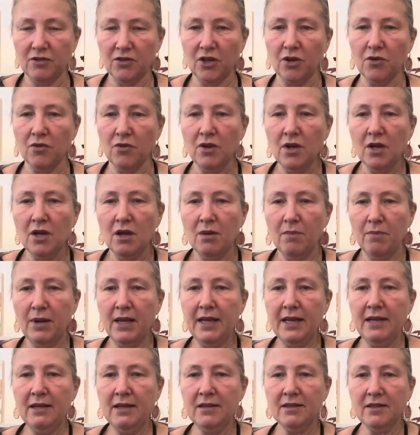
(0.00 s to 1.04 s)
So
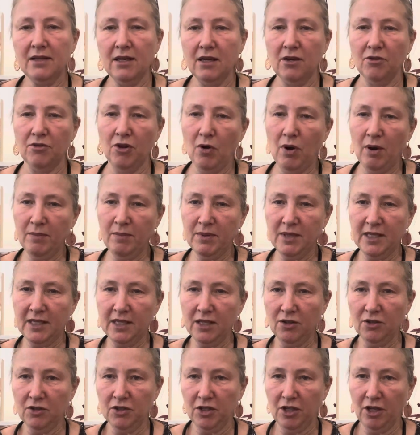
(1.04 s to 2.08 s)
please, although I'm sitting
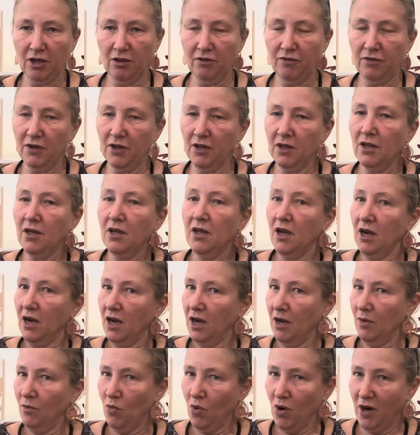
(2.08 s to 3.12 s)
on a sofa,
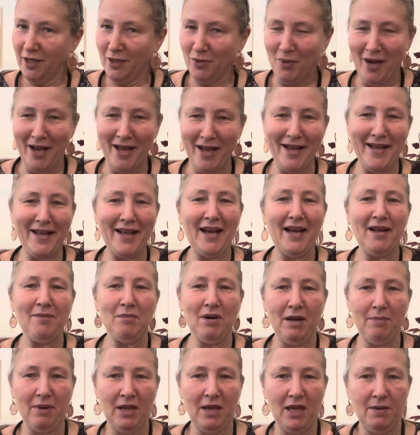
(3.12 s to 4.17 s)
I'm wide awake, and
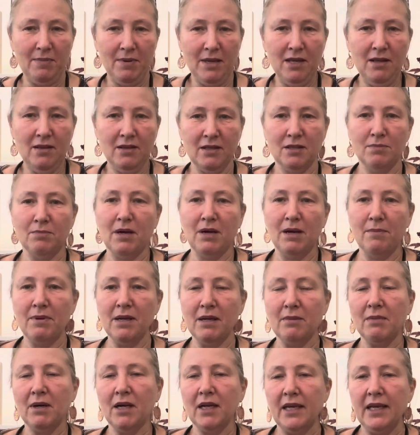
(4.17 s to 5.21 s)
my baby, my
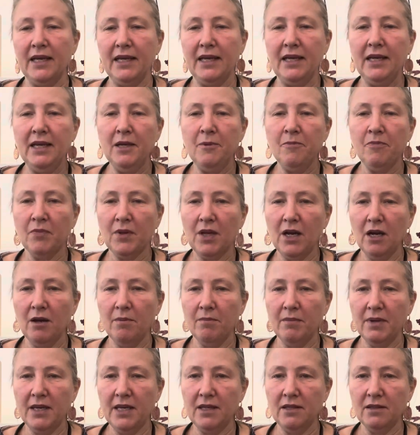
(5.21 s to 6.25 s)
pink monkey,
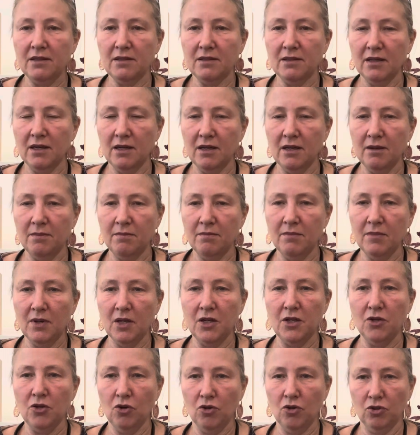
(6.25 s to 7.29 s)
is
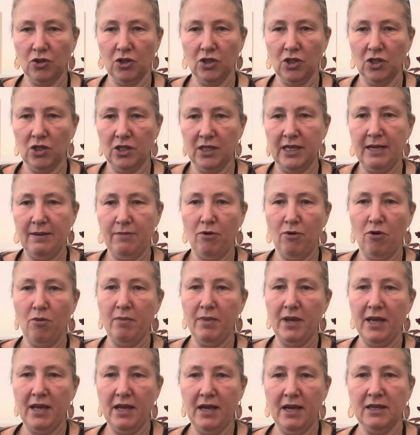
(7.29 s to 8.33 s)
not asleep on
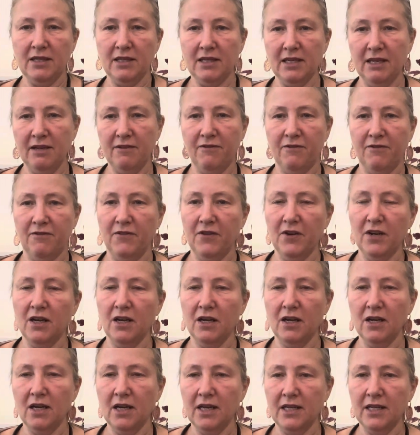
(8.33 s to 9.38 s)
me. And
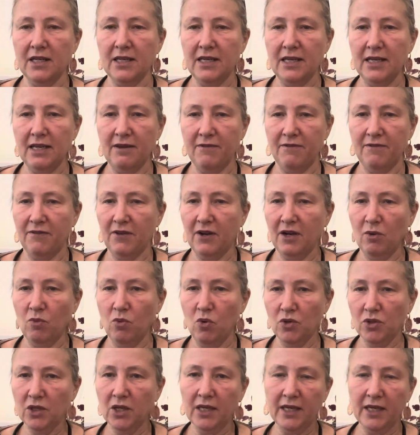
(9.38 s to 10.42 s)
if I
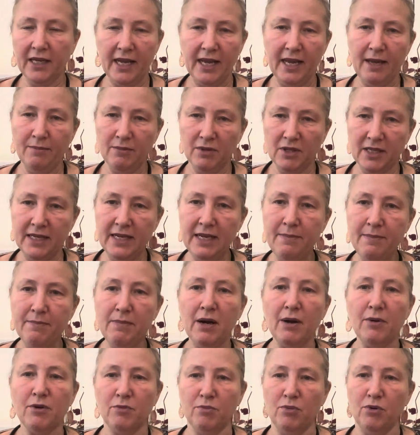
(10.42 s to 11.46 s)
was going to get him to sleep,
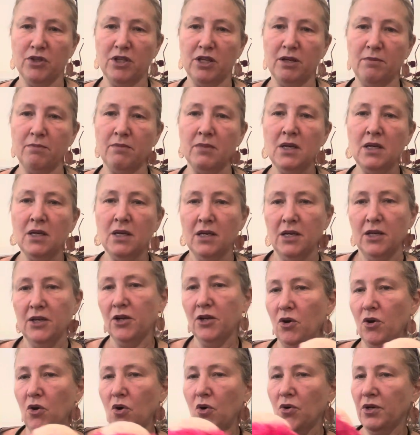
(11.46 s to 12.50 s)
I would put him, you
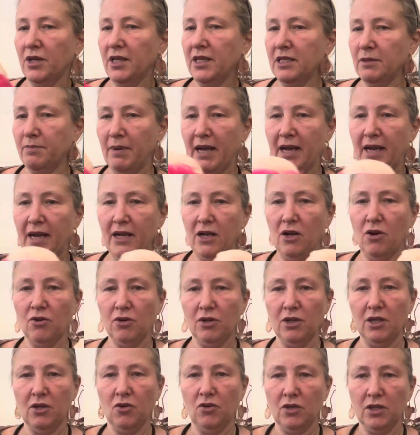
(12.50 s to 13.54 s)
on his back on
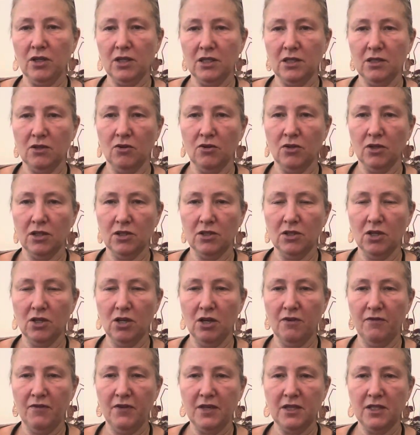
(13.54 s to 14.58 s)
a
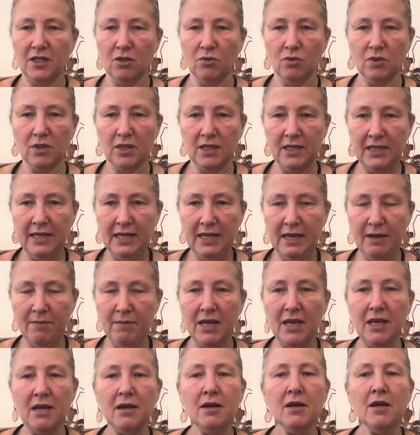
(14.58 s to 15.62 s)
surface that was near
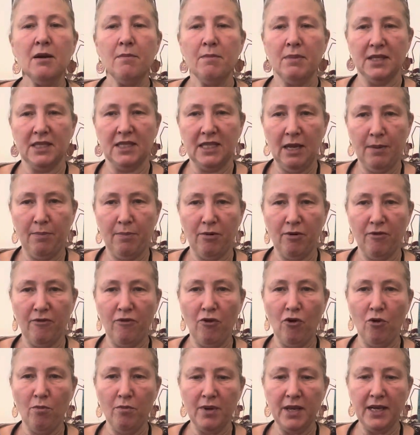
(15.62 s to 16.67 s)
me but separate
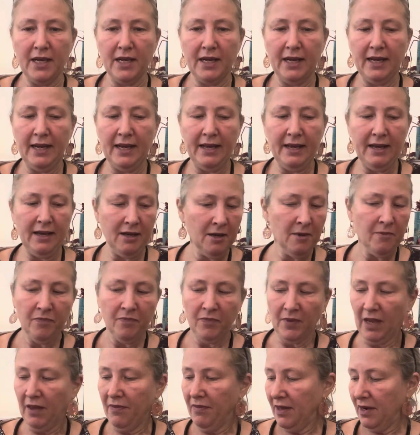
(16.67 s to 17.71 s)
from me, clear,
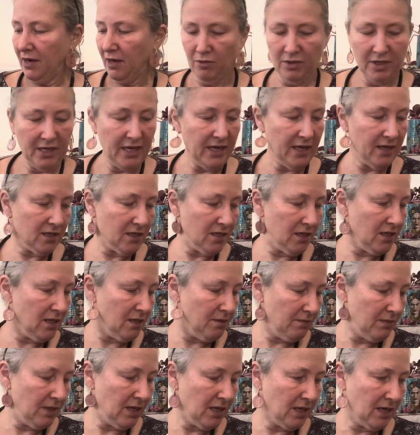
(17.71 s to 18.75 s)
and then I would get
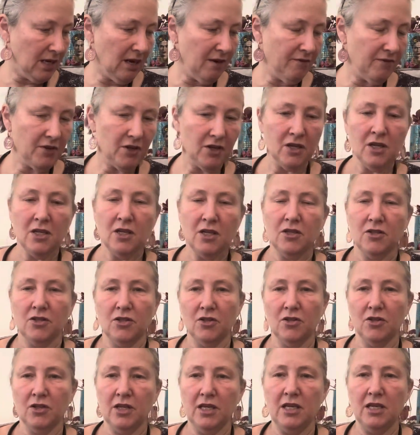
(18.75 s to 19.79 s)
a cover so
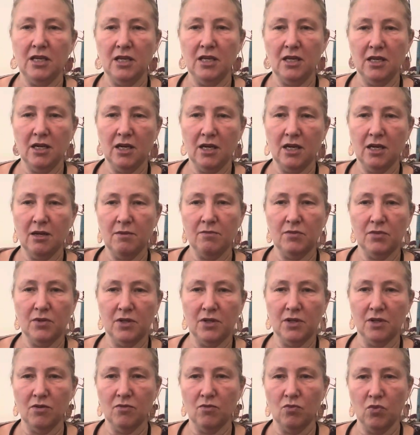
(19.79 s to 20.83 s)
that he
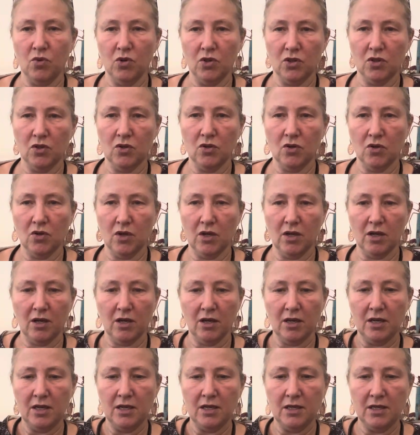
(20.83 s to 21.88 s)
was
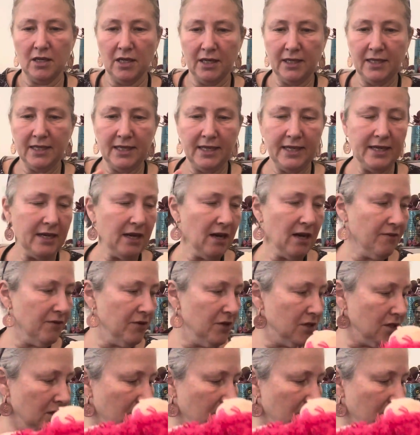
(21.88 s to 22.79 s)
nicely covered.